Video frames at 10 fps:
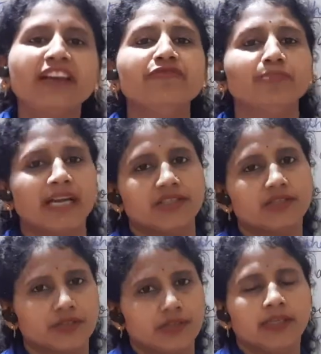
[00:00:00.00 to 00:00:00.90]

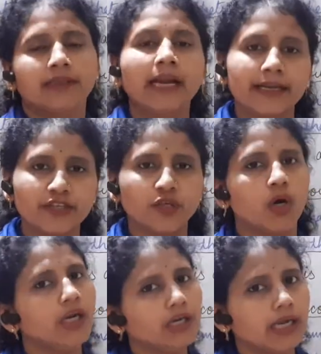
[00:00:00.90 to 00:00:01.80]
months. That is
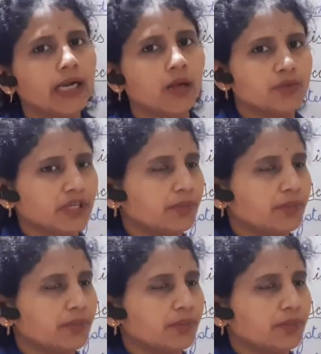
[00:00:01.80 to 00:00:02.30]
called accounting